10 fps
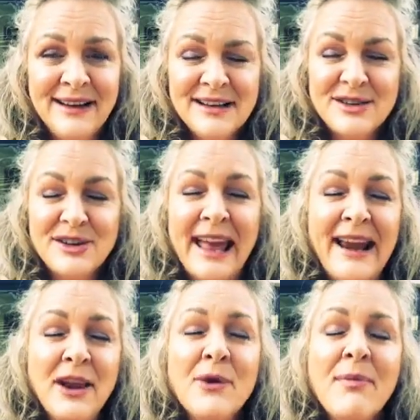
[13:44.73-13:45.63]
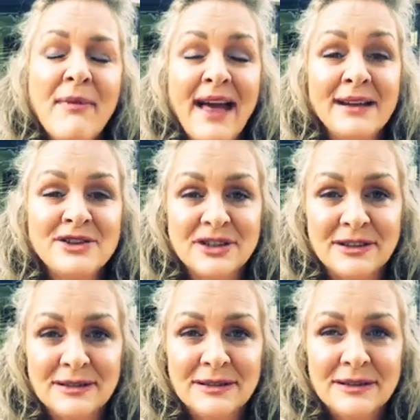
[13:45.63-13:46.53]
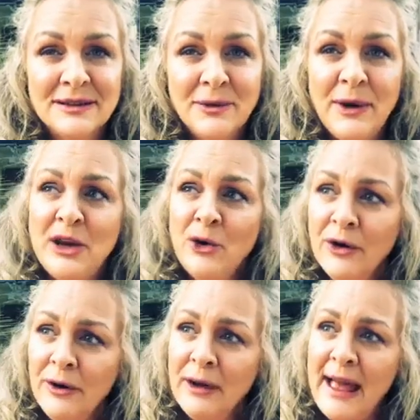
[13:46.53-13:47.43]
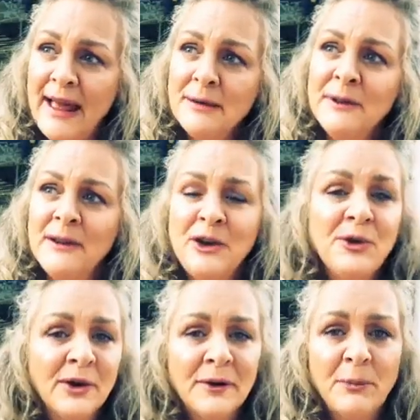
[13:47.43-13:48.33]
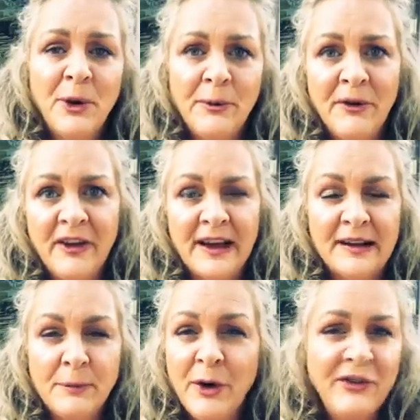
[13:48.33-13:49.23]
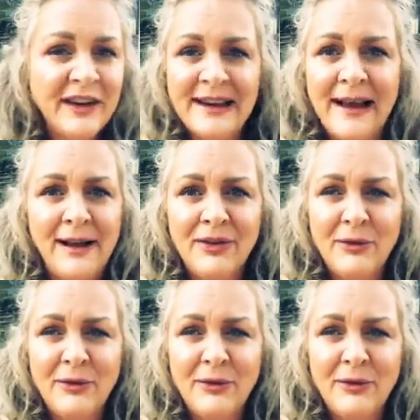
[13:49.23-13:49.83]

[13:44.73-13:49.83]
So can you imagine when your animal and you are in perfect health,